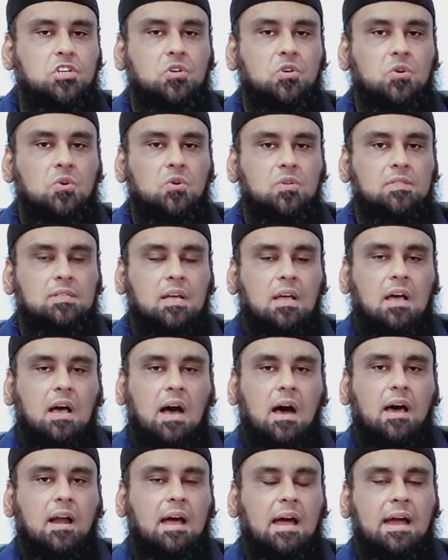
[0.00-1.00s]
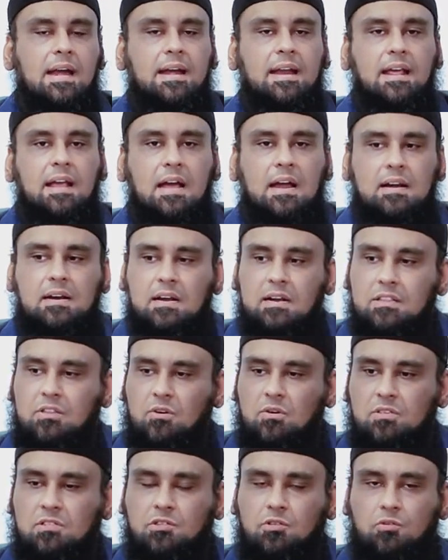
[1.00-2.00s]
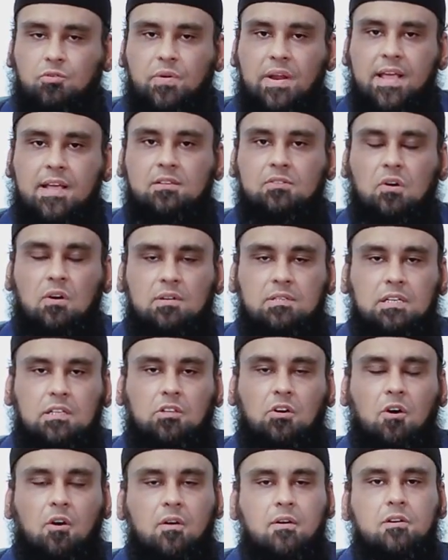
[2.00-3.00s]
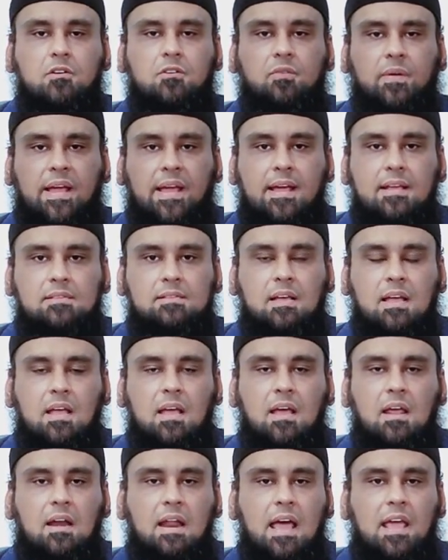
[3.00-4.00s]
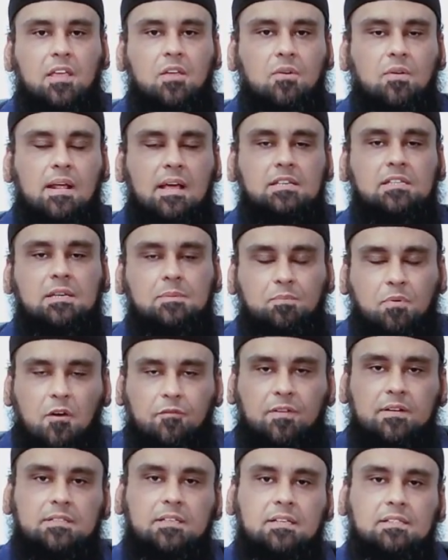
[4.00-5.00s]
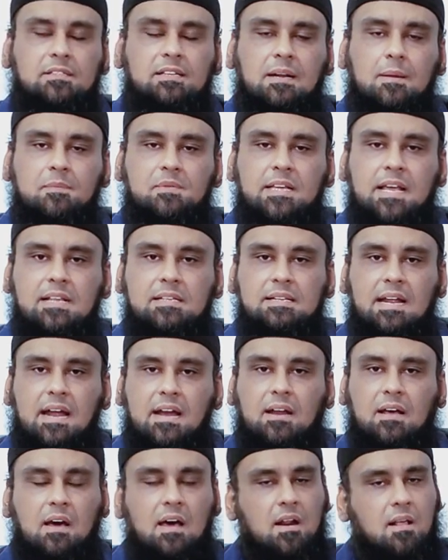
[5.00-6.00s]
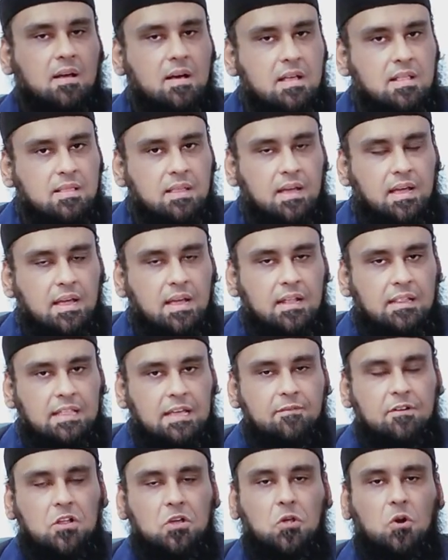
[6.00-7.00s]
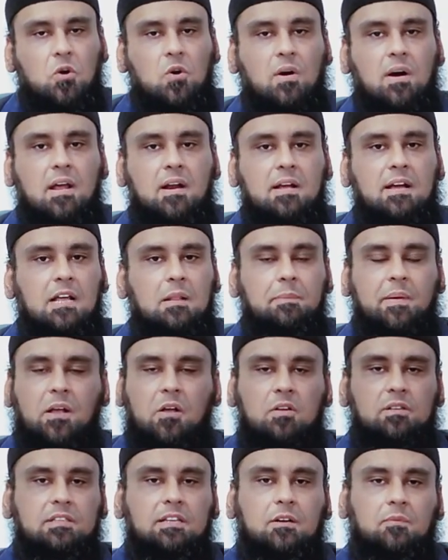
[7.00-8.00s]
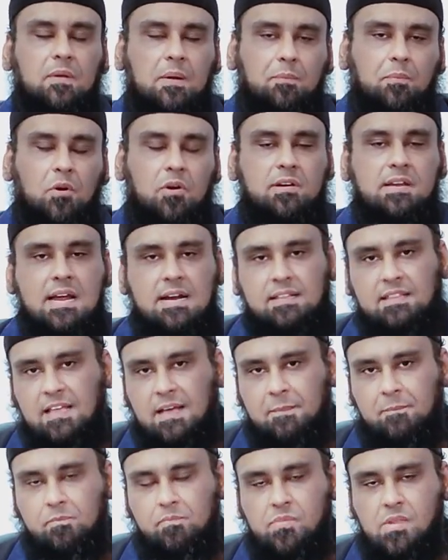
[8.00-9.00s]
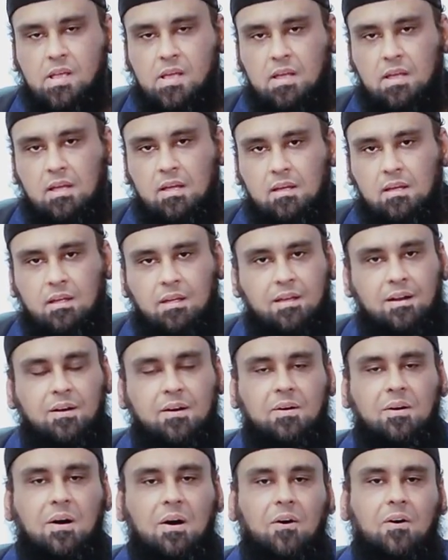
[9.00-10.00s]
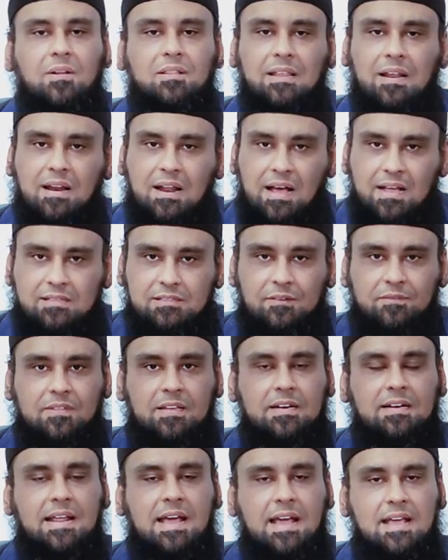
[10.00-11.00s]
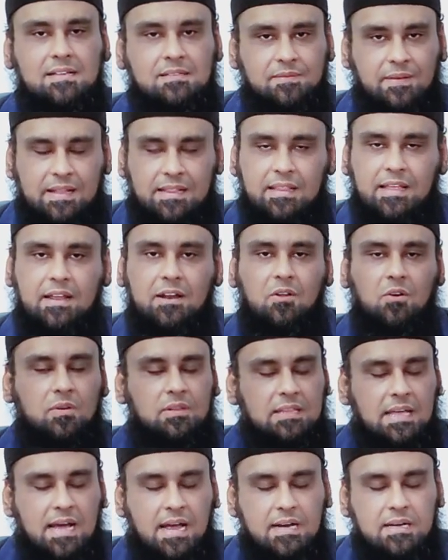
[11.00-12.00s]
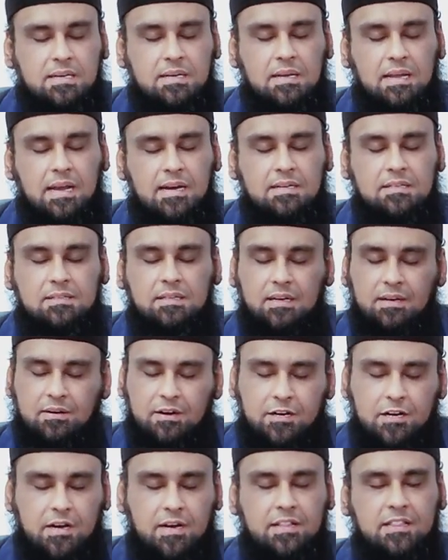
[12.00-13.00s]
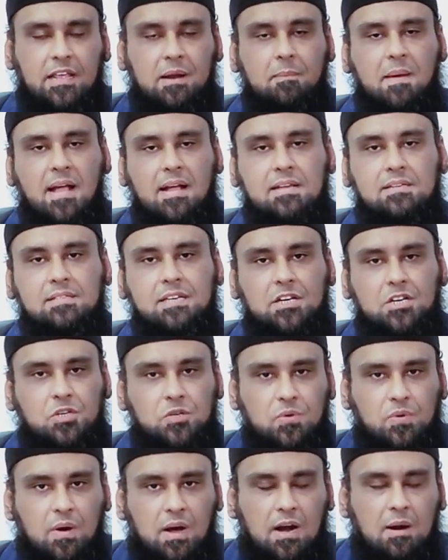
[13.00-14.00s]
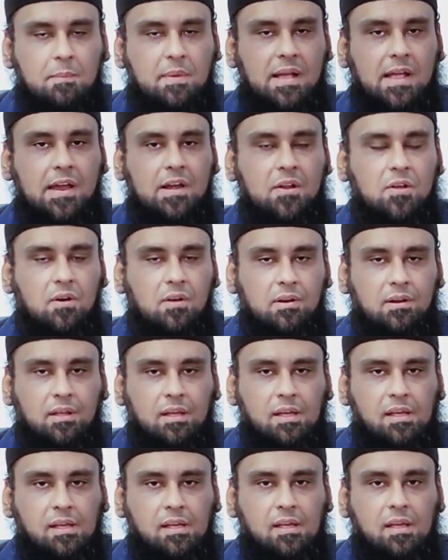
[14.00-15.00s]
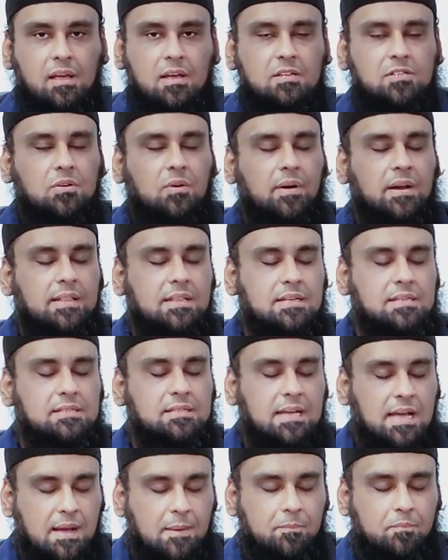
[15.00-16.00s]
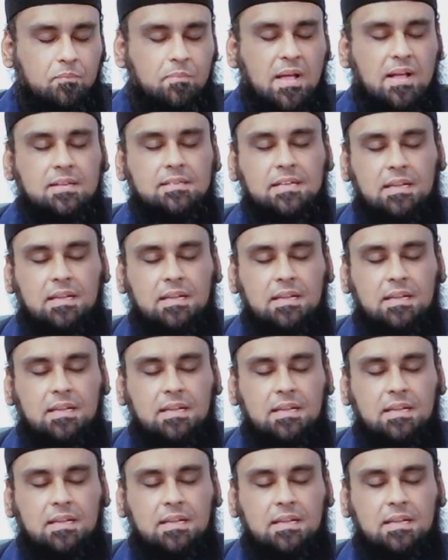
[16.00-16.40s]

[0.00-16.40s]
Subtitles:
Jews are hiding under those trees, oxythoron trees. Like, you know, as the Prophet says that gharqad, they will grow gharqad because it will protect them, you know, on the last of the days when they know that it's written in their magazine to Armageddon. Philadelphia